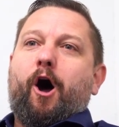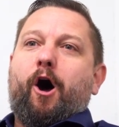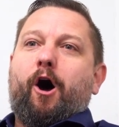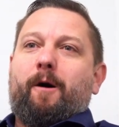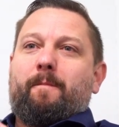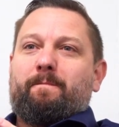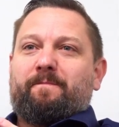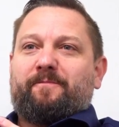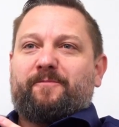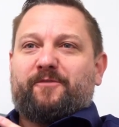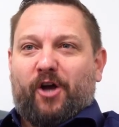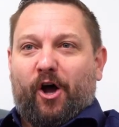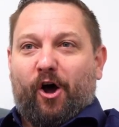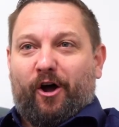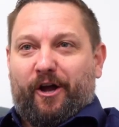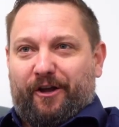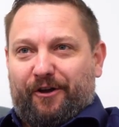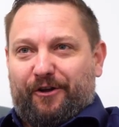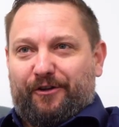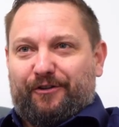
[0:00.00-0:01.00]
I'm
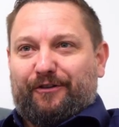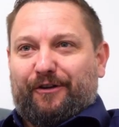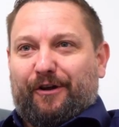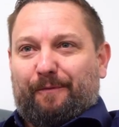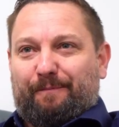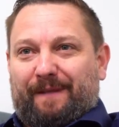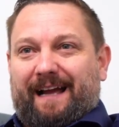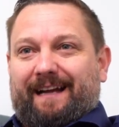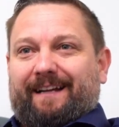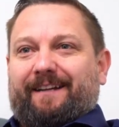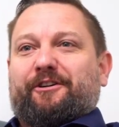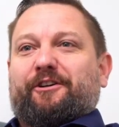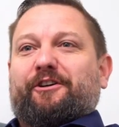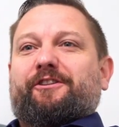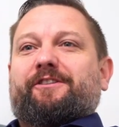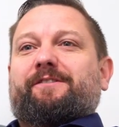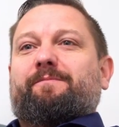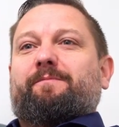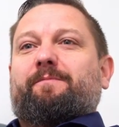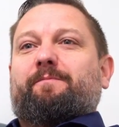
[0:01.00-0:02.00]
tired, I'm
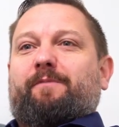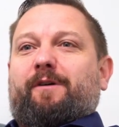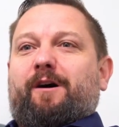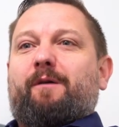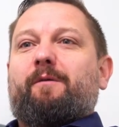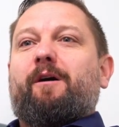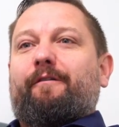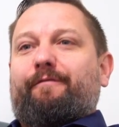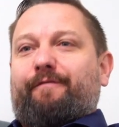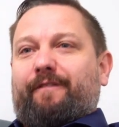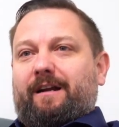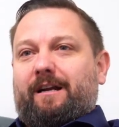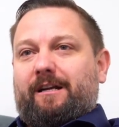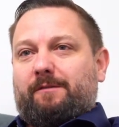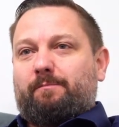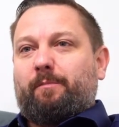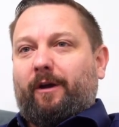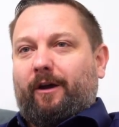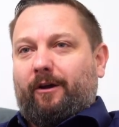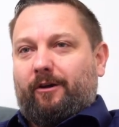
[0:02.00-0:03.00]
knackered, but I think
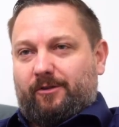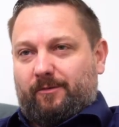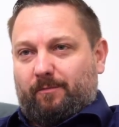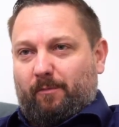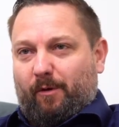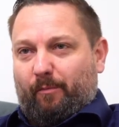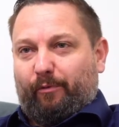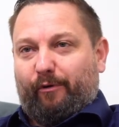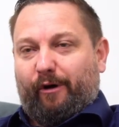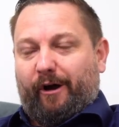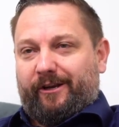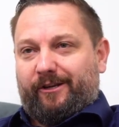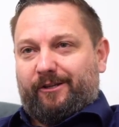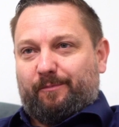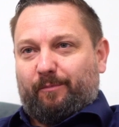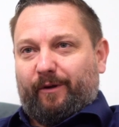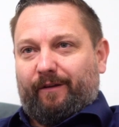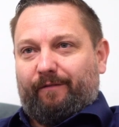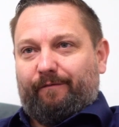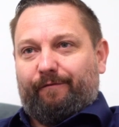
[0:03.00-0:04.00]
that's because my brain's
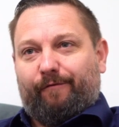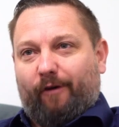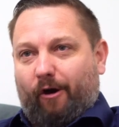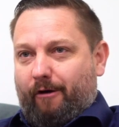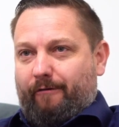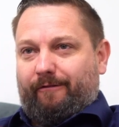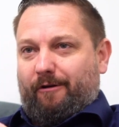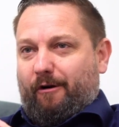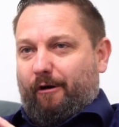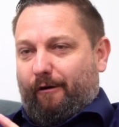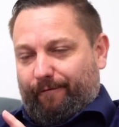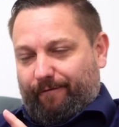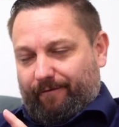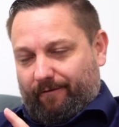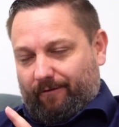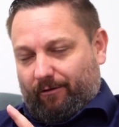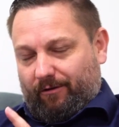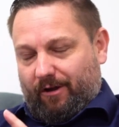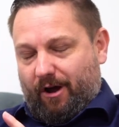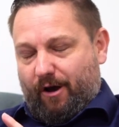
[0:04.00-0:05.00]
been firing off
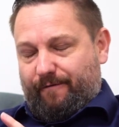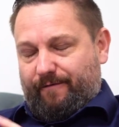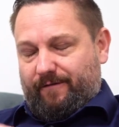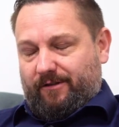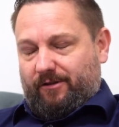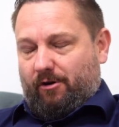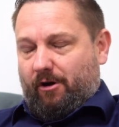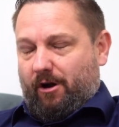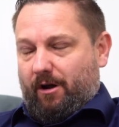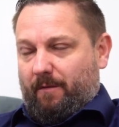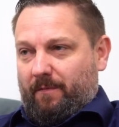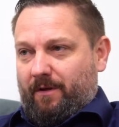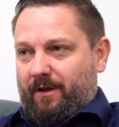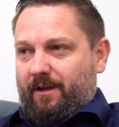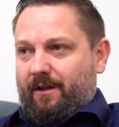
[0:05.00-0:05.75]
on overtime.